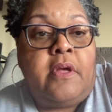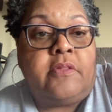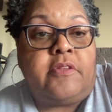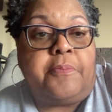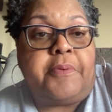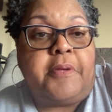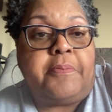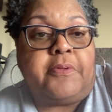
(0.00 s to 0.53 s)

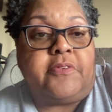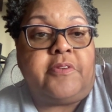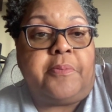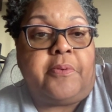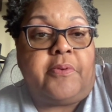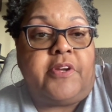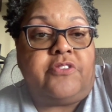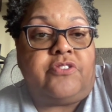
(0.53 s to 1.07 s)
The People's
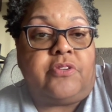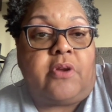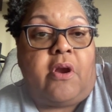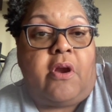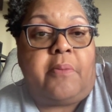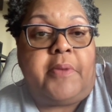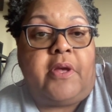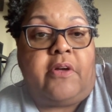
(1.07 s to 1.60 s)
Liberation
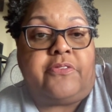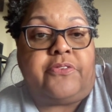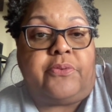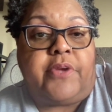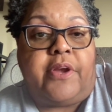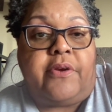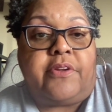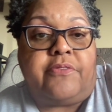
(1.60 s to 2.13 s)
Army also
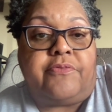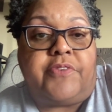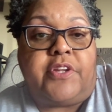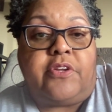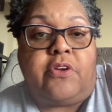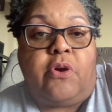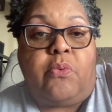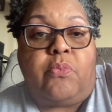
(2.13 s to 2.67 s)
carried a
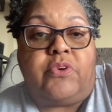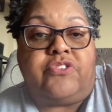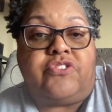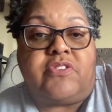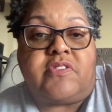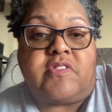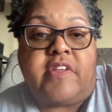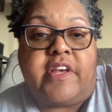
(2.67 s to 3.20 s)
video which
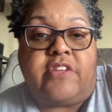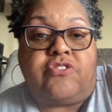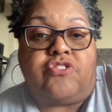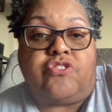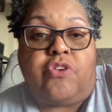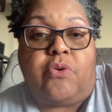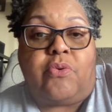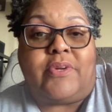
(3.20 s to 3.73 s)
it said
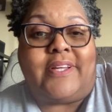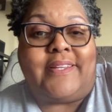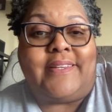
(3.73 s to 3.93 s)
showed a